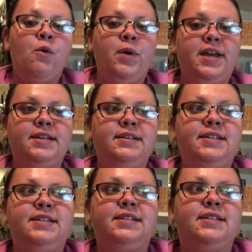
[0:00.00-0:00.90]
We can
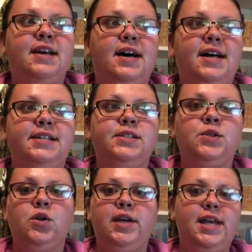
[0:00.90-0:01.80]

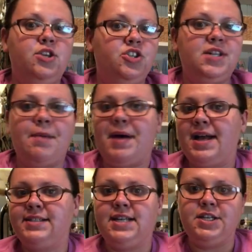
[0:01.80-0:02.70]
discuss each step
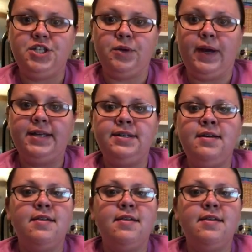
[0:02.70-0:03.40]
as they do it.